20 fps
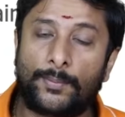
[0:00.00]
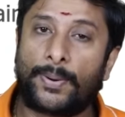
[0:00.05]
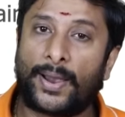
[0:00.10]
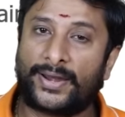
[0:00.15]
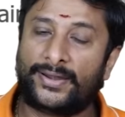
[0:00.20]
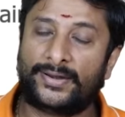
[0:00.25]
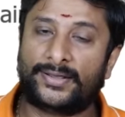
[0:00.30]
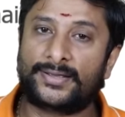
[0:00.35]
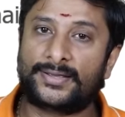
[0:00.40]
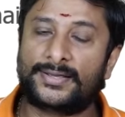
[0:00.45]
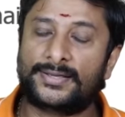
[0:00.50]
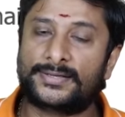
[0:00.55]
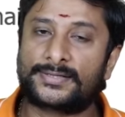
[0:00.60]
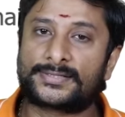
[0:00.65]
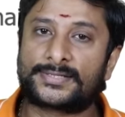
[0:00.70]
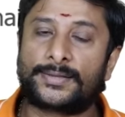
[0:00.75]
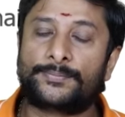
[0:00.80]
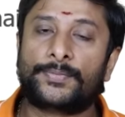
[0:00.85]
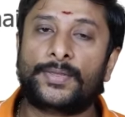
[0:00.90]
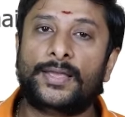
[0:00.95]
binding
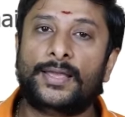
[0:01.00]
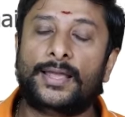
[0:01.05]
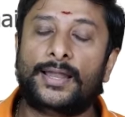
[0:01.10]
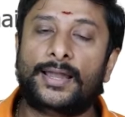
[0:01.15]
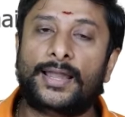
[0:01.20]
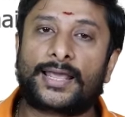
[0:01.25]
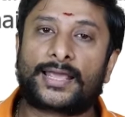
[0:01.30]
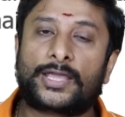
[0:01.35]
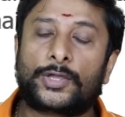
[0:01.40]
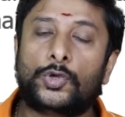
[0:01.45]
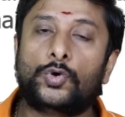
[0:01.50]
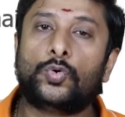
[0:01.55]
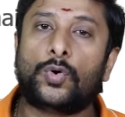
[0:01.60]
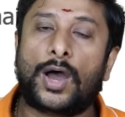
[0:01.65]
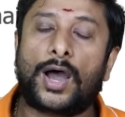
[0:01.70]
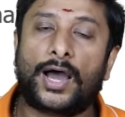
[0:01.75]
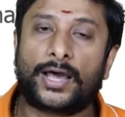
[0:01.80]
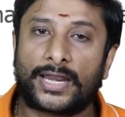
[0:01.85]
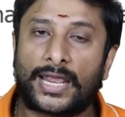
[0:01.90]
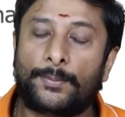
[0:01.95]
is like you
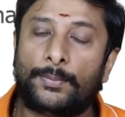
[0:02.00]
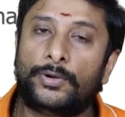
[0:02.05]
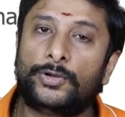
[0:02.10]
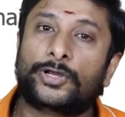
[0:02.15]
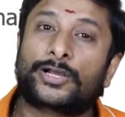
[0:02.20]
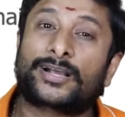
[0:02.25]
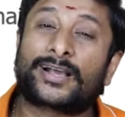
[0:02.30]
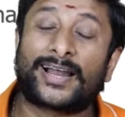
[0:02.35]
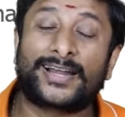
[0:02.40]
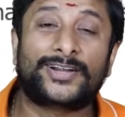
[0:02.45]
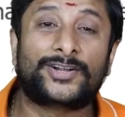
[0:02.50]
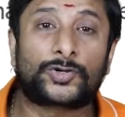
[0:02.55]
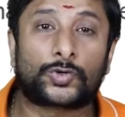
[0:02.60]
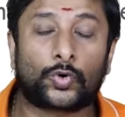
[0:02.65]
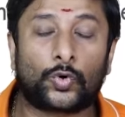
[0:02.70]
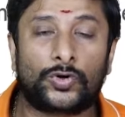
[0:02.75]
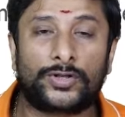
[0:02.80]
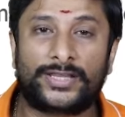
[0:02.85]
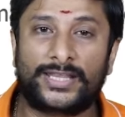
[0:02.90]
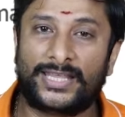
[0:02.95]
are able to
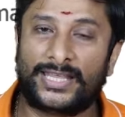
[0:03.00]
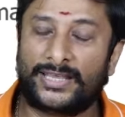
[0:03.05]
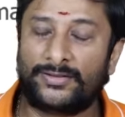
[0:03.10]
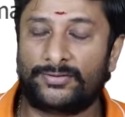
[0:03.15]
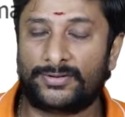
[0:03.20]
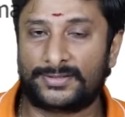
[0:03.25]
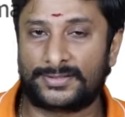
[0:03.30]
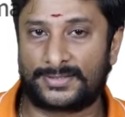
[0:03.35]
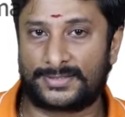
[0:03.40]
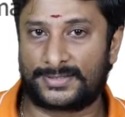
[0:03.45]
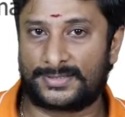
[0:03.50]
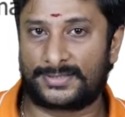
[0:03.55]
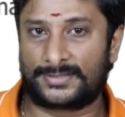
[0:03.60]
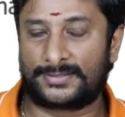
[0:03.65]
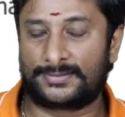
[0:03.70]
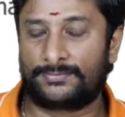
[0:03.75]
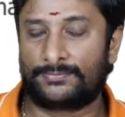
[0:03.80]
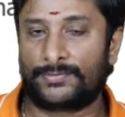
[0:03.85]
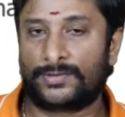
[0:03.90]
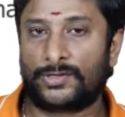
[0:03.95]
control the events.